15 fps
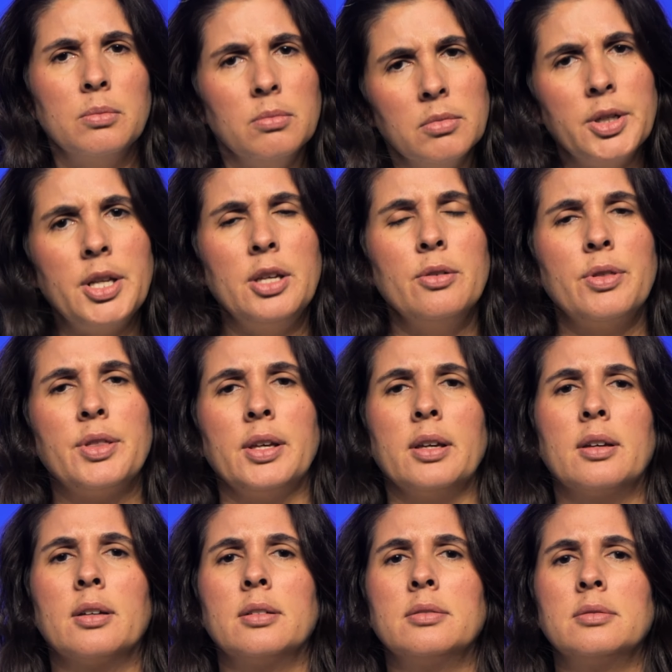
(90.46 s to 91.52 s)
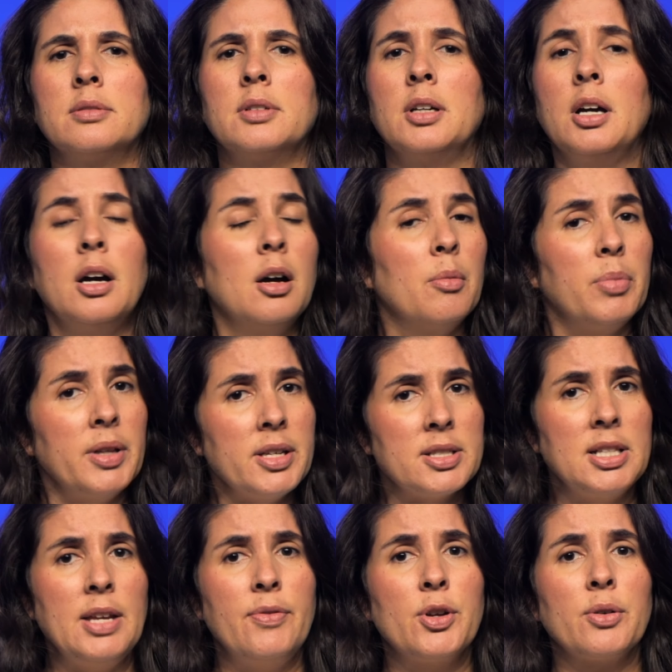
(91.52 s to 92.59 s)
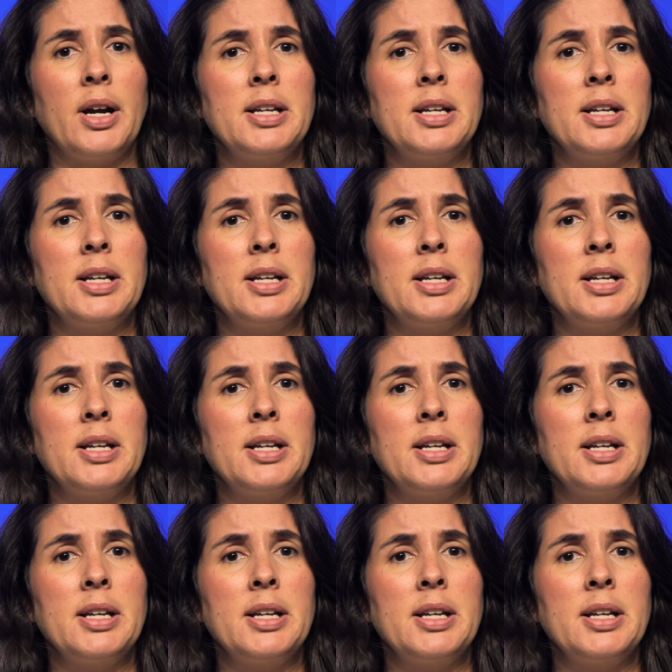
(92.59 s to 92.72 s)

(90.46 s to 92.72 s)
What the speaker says: What do you think? Please leave your